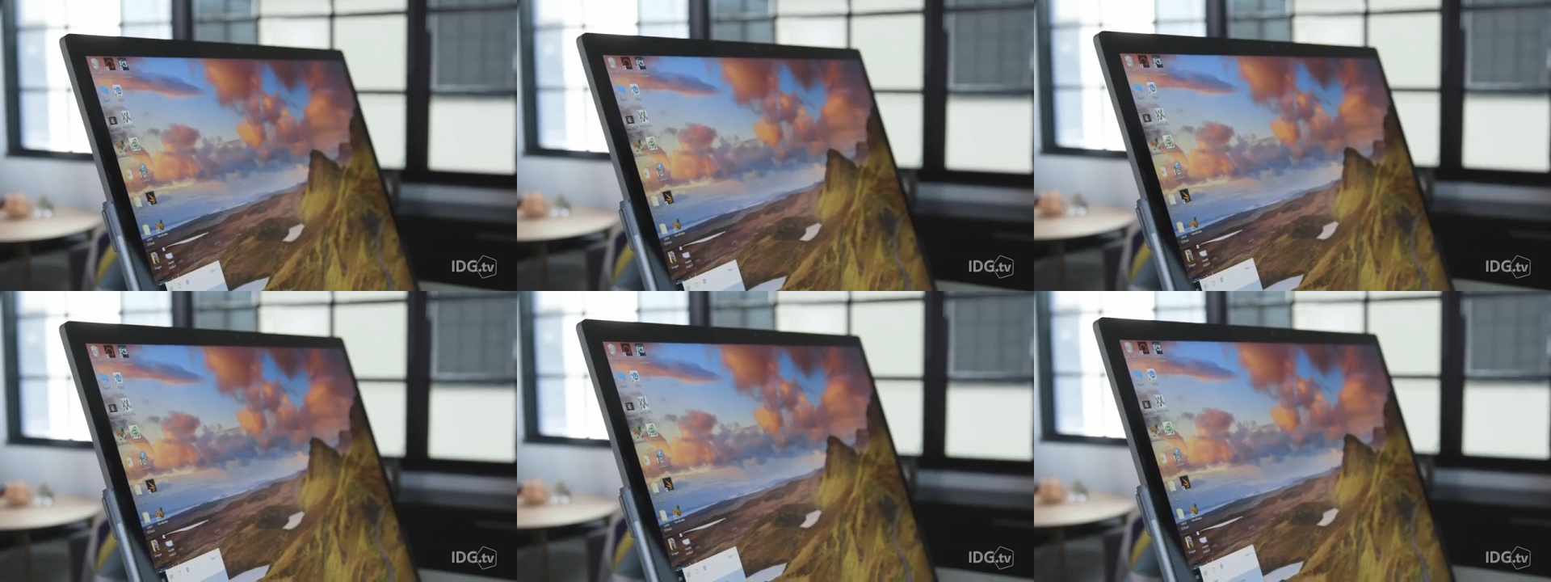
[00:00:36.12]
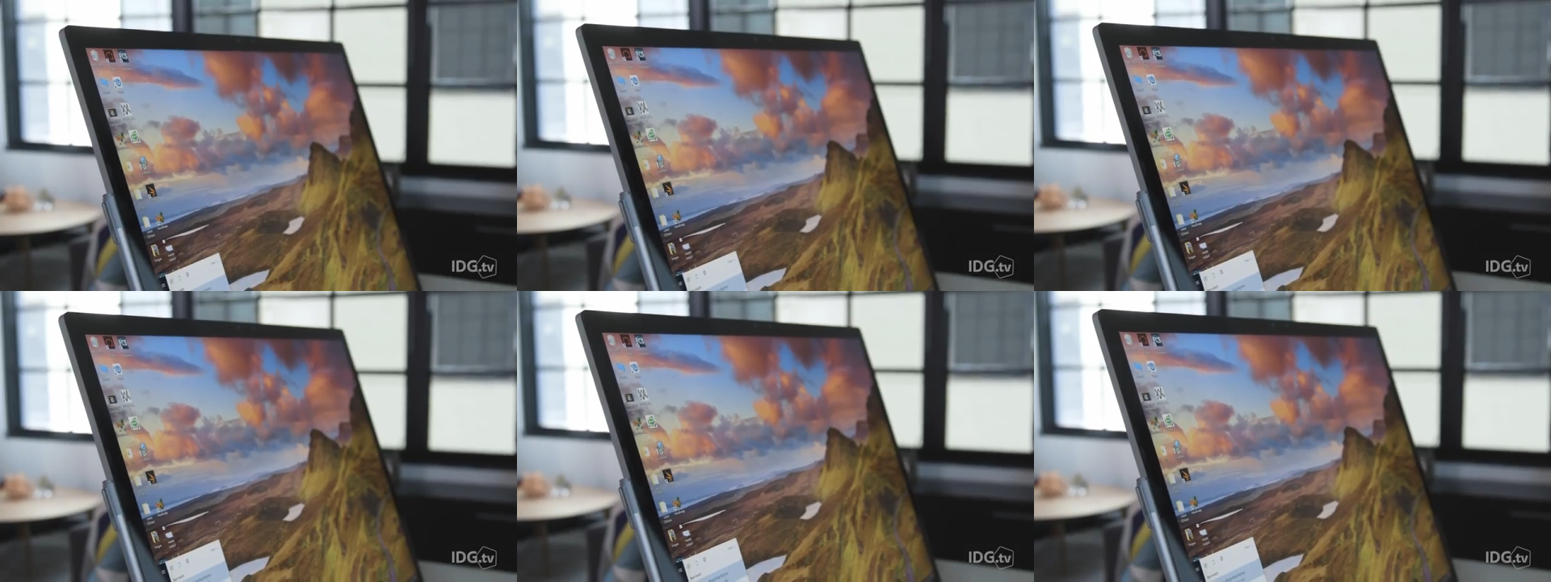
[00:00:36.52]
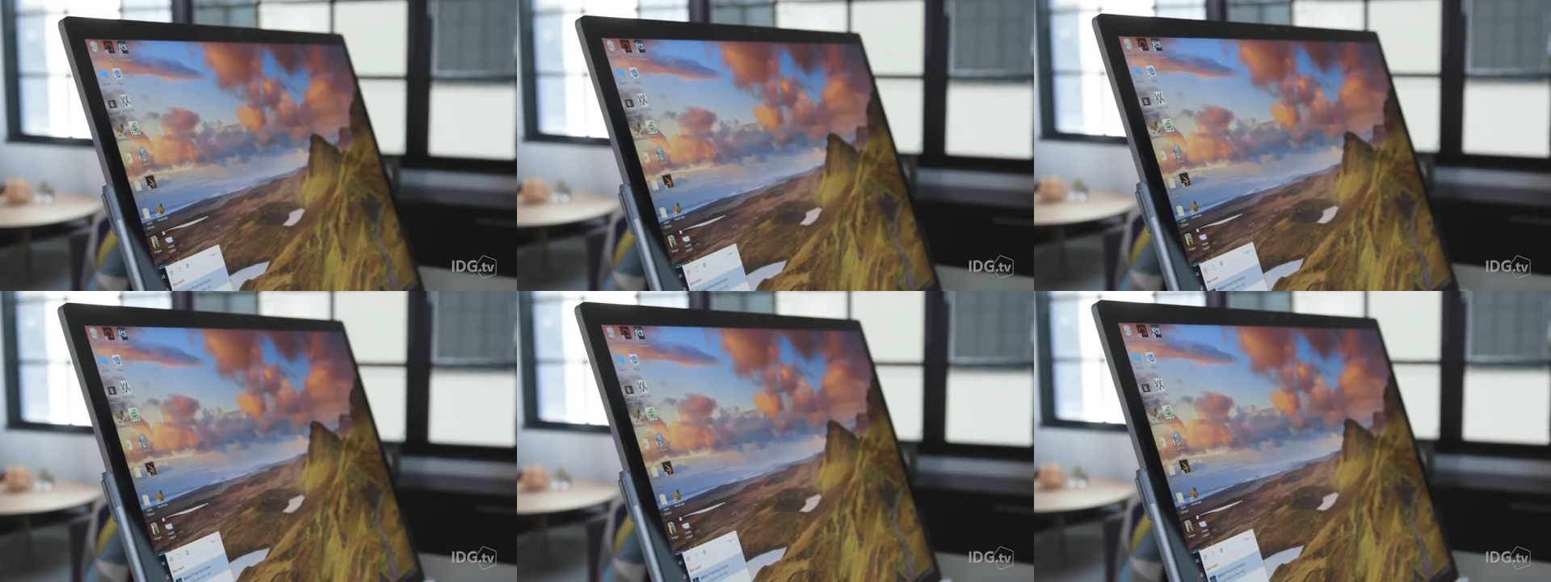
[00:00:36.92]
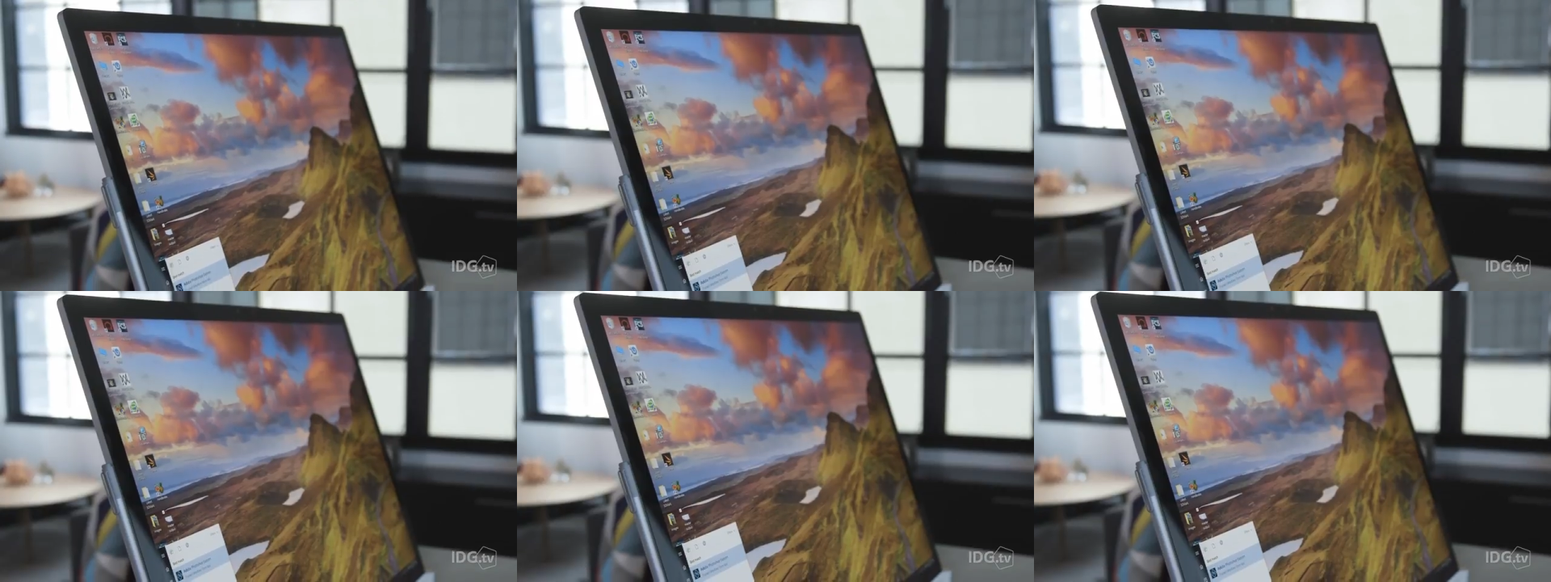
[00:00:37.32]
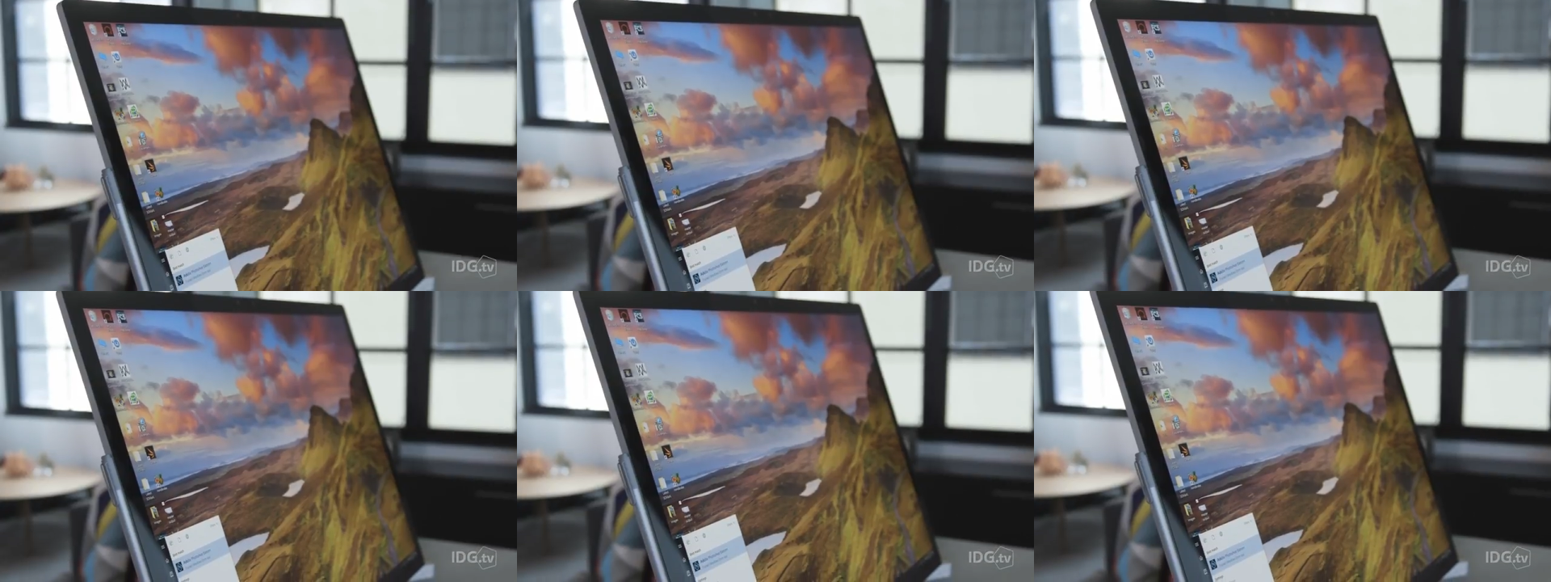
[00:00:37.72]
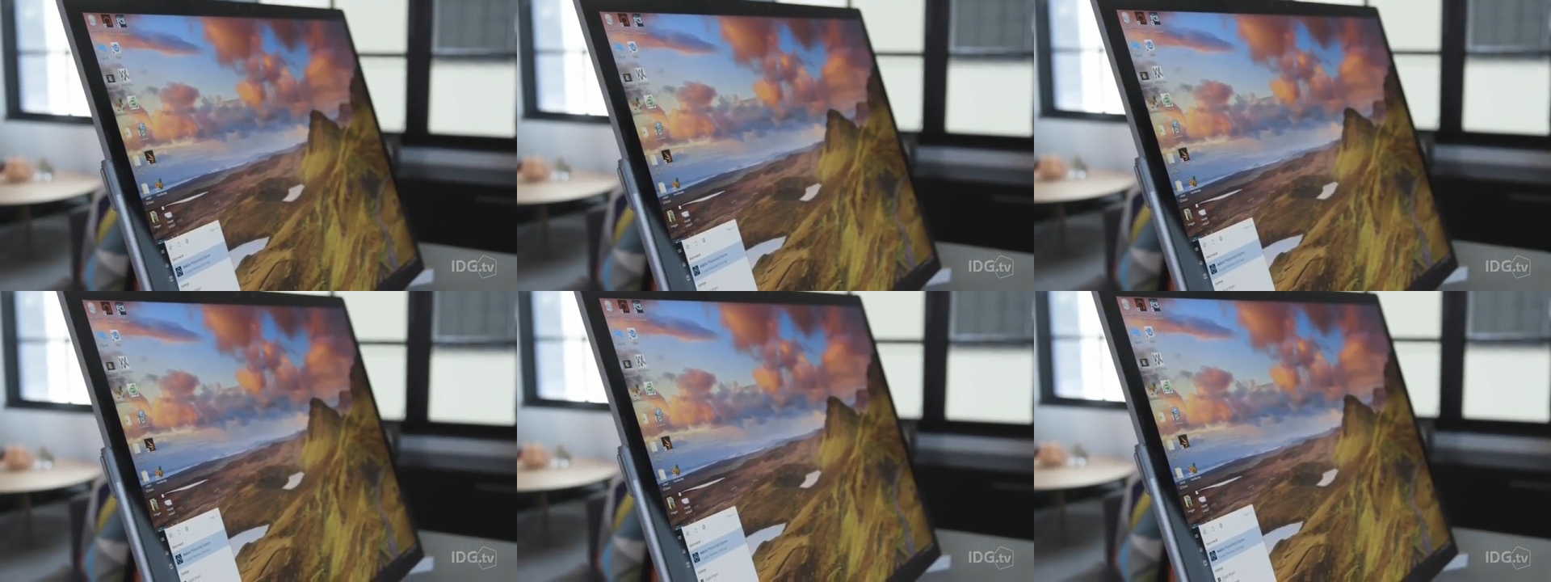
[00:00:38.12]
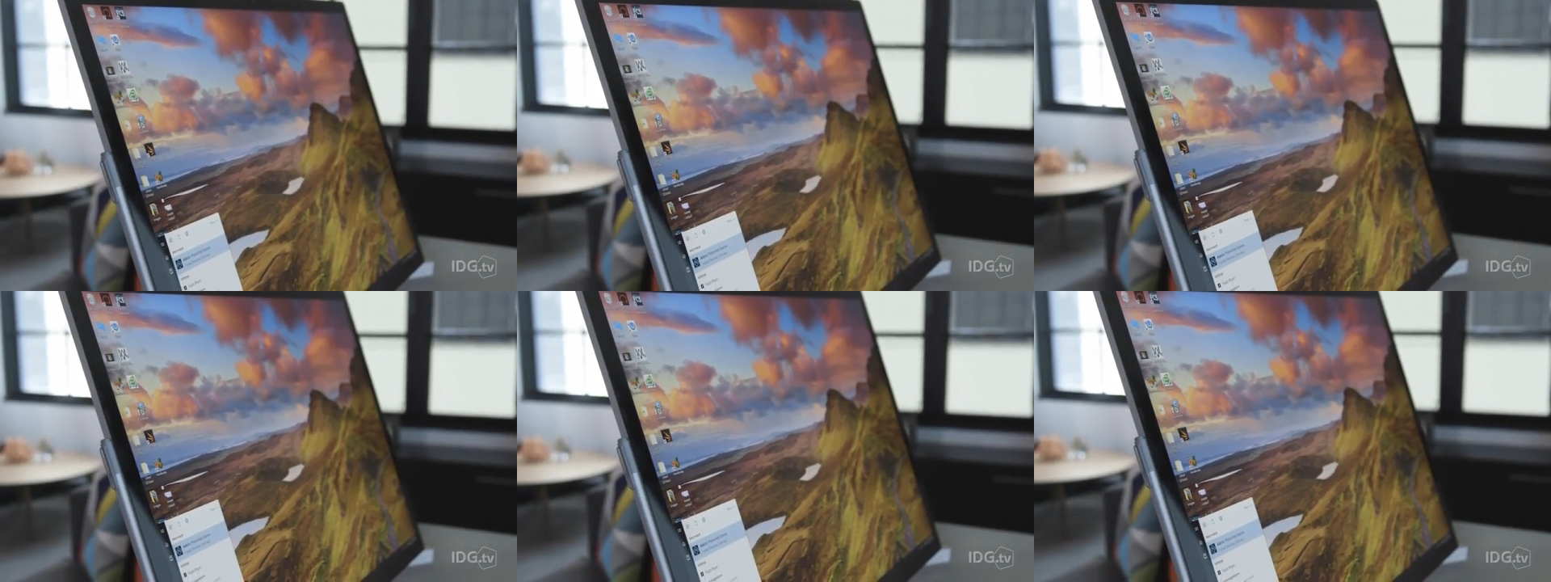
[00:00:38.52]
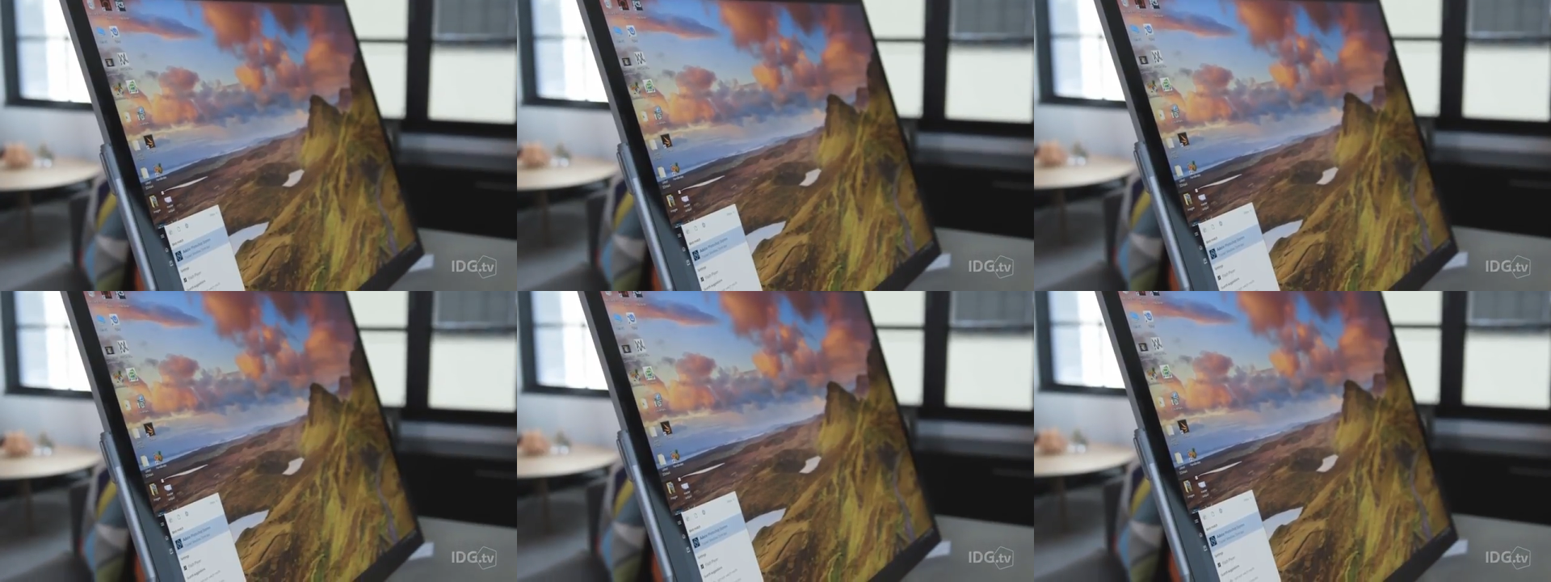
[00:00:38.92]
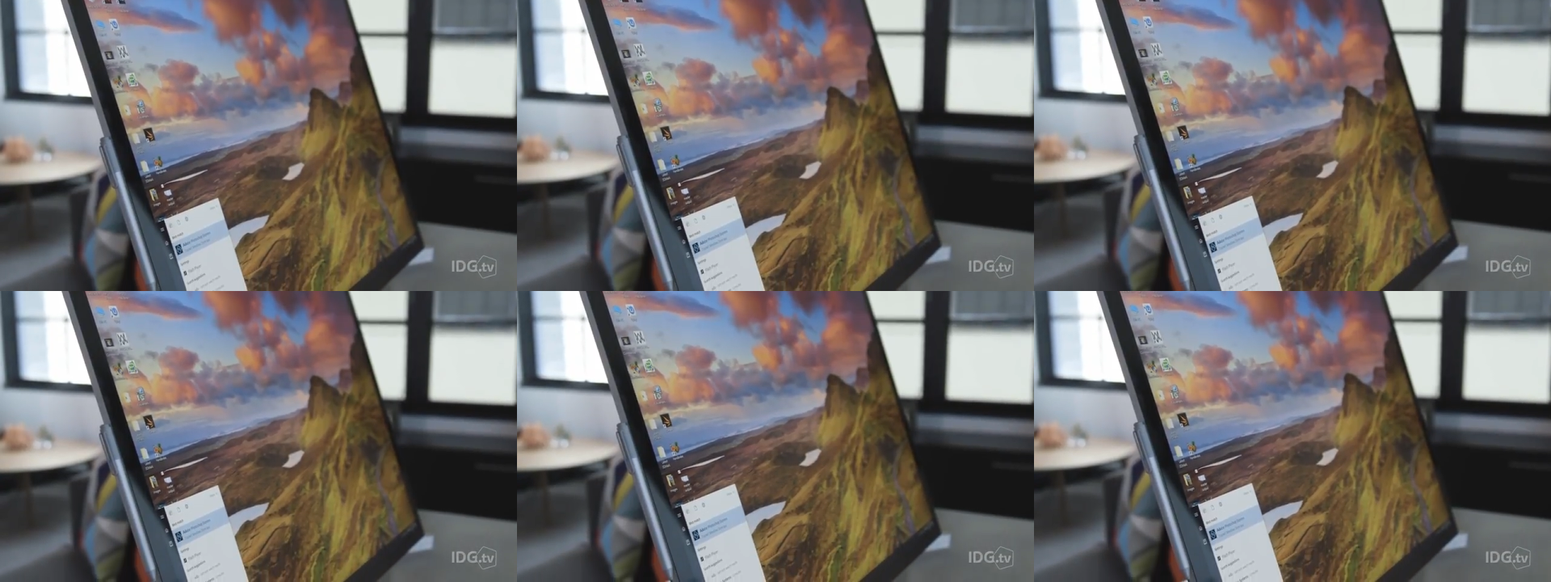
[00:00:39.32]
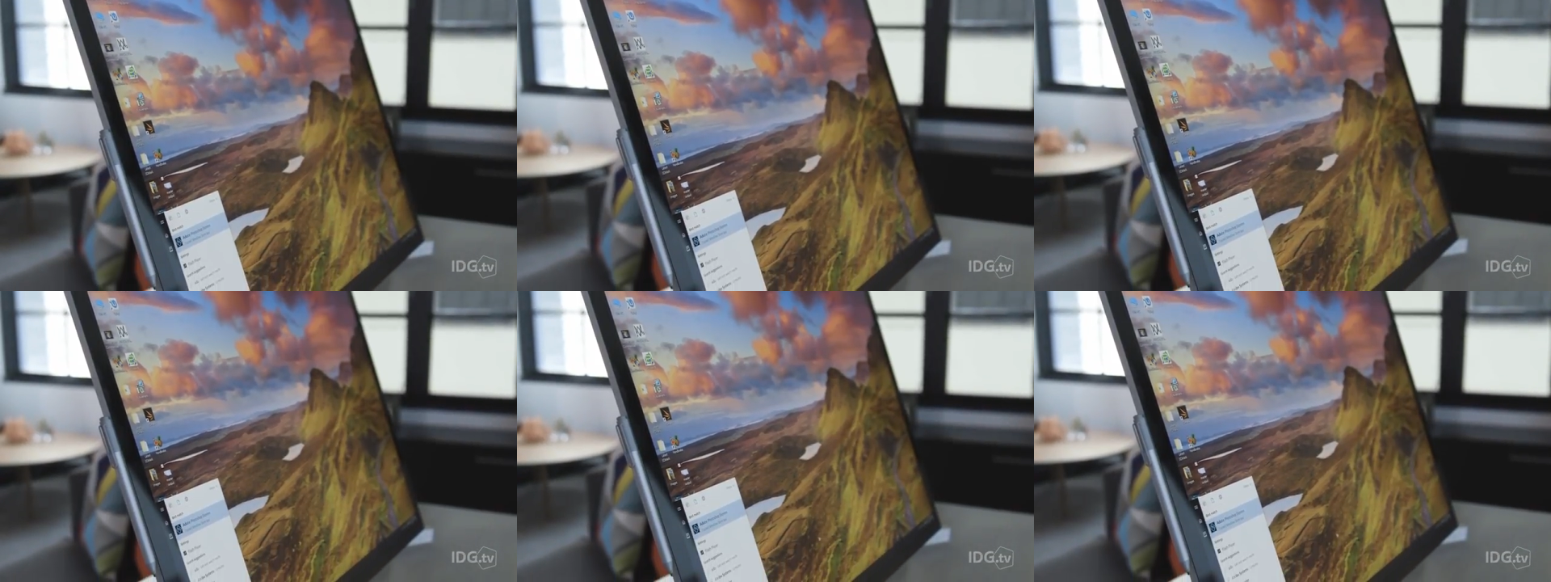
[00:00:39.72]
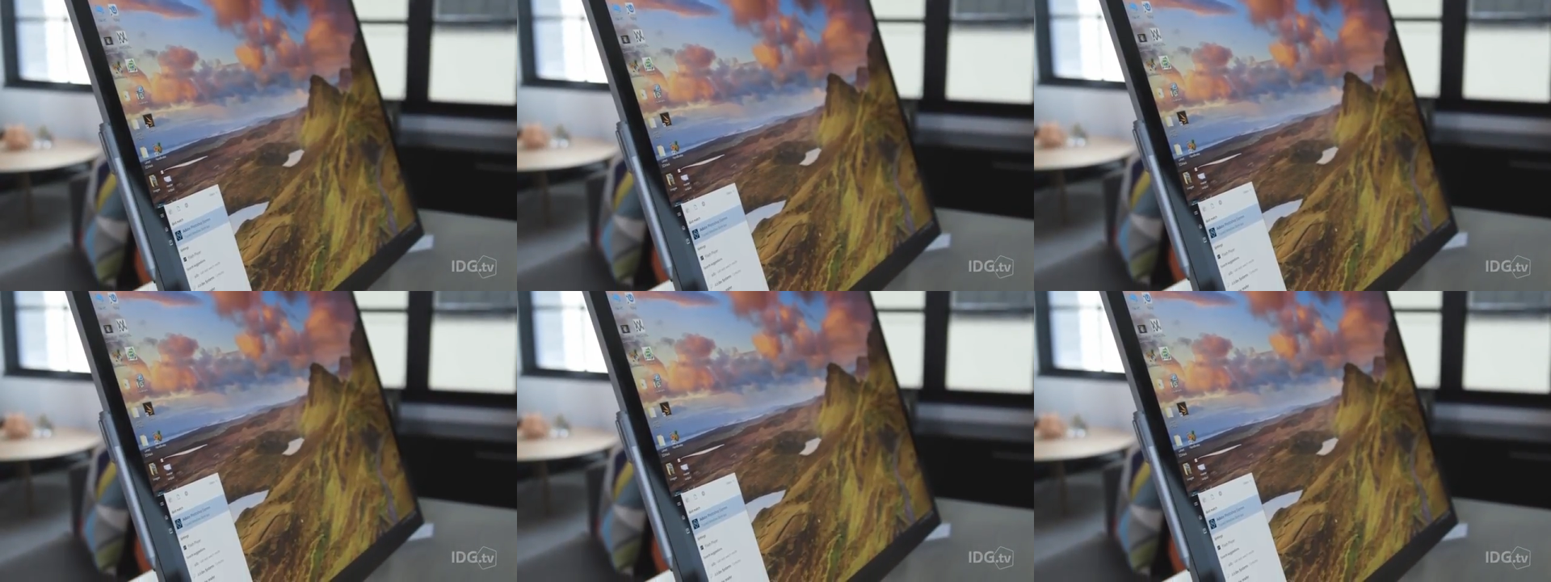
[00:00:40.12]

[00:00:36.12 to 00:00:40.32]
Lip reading: Nobody's mouth can be seen.